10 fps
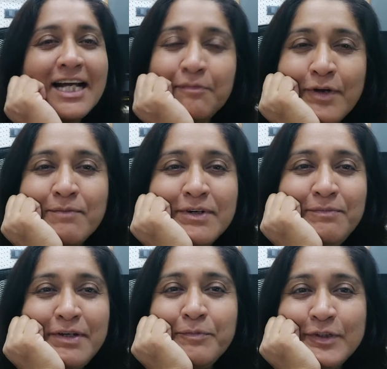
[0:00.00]
I'll
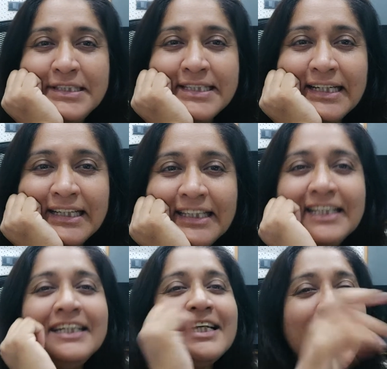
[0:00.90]
probably put
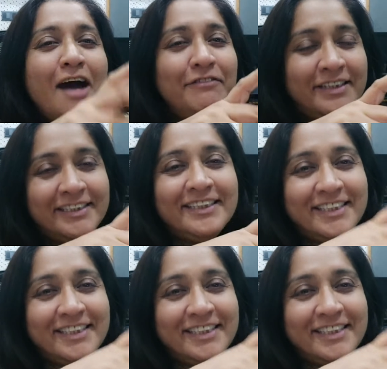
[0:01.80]
a cover.